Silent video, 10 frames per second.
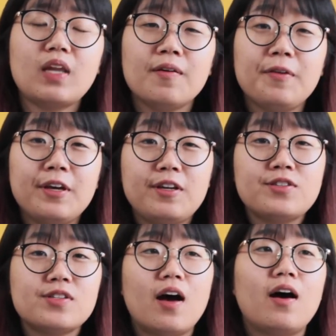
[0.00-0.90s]

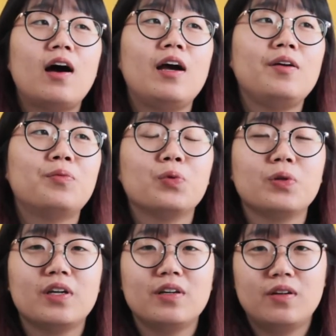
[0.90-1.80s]
because I want
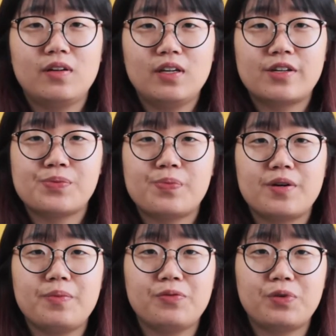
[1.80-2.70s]
to
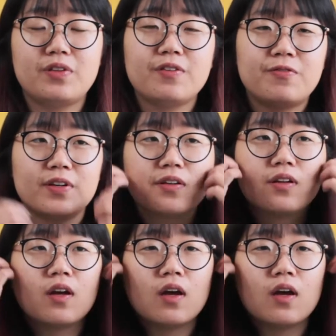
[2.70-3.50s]
experiment with different